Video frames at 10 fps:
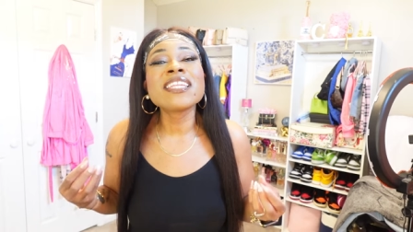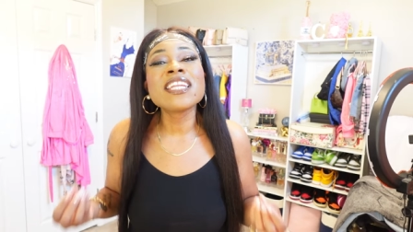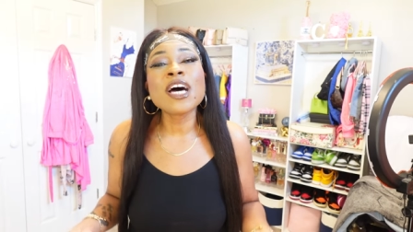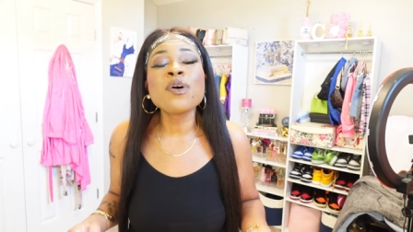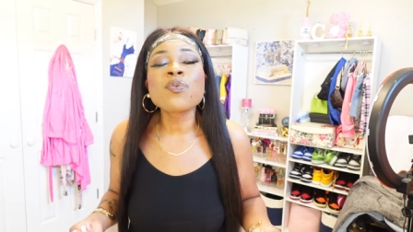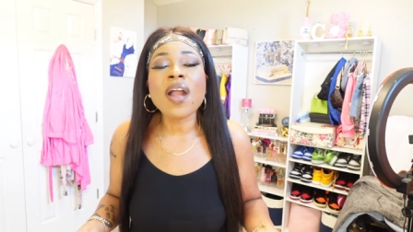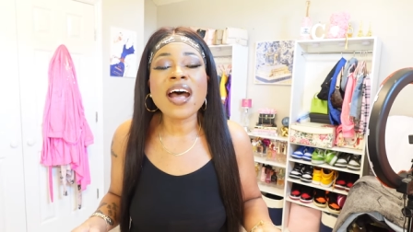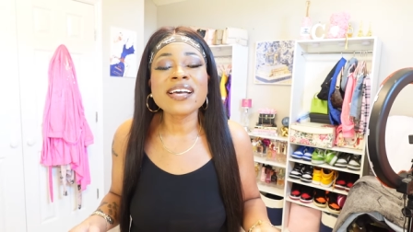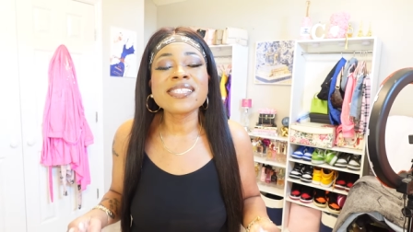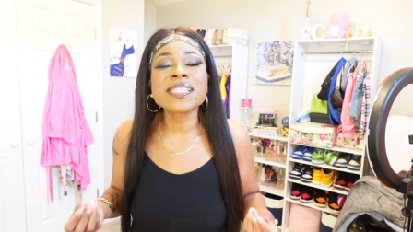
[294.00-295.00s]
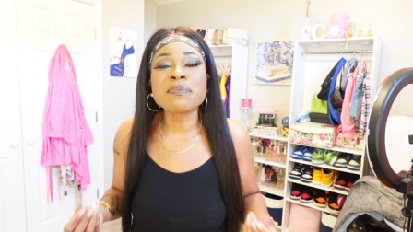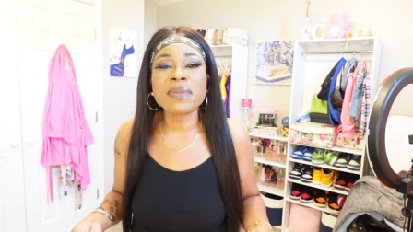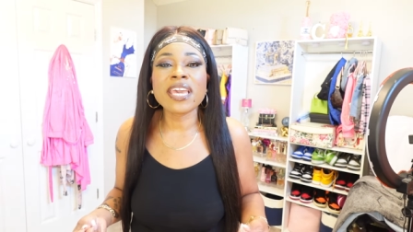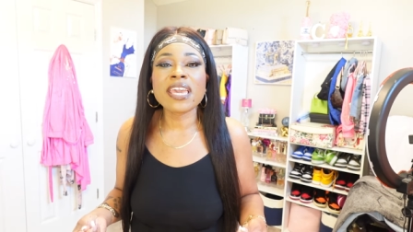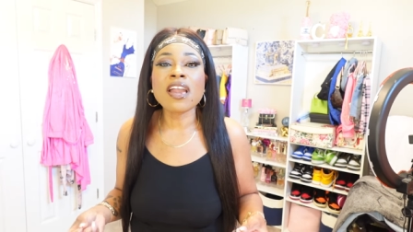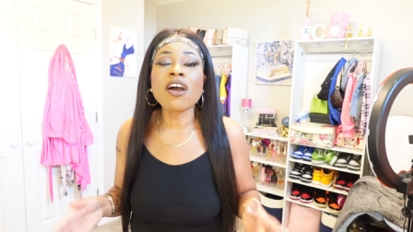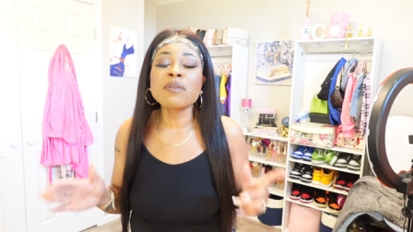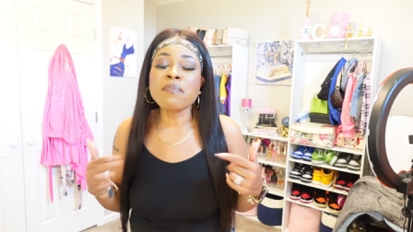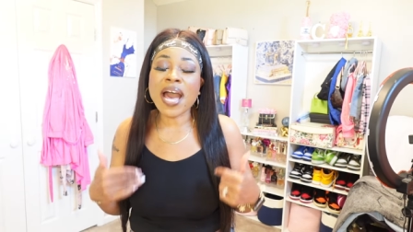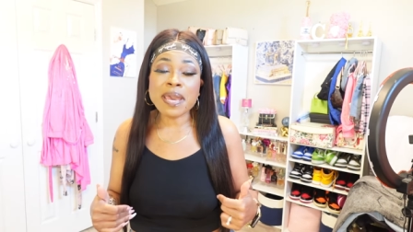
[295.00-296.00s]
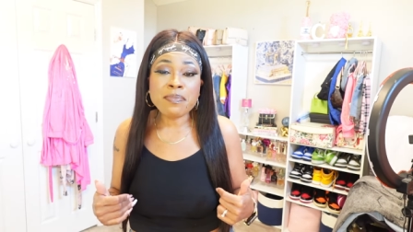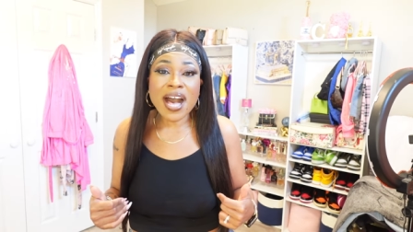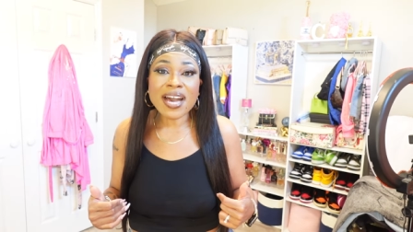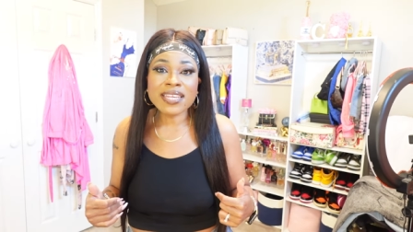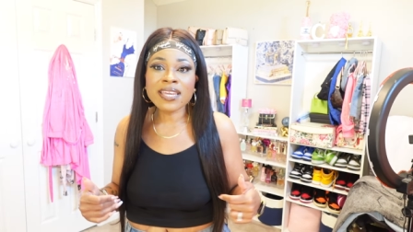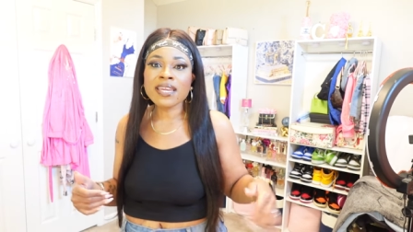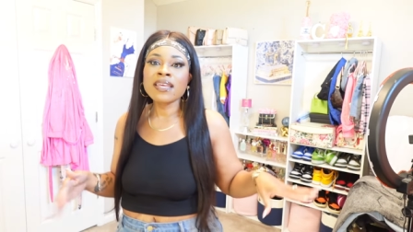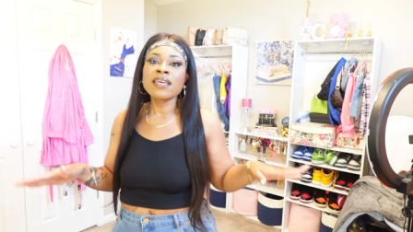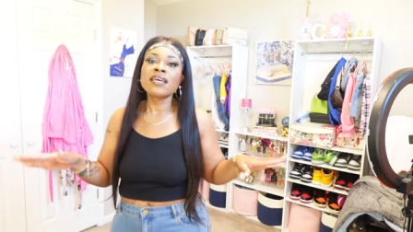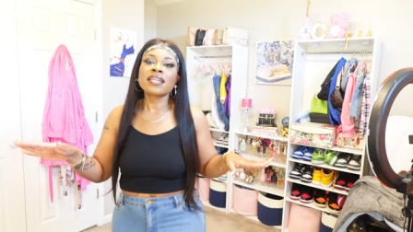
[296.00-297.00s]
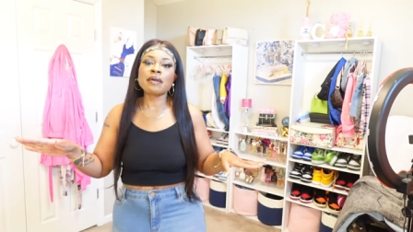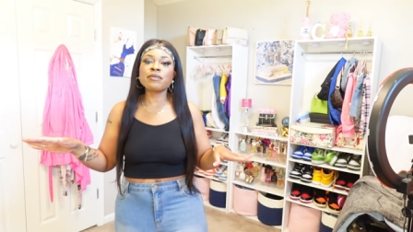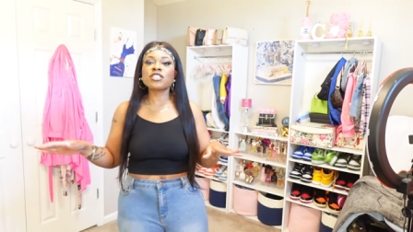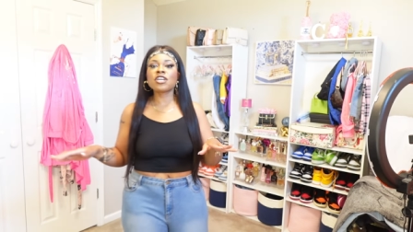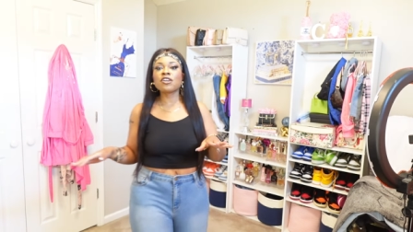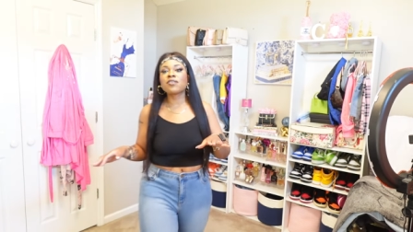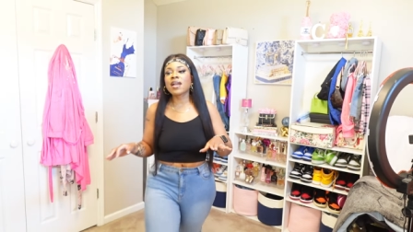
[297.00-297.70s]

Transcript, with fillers: low rise to me on my body. Let me show you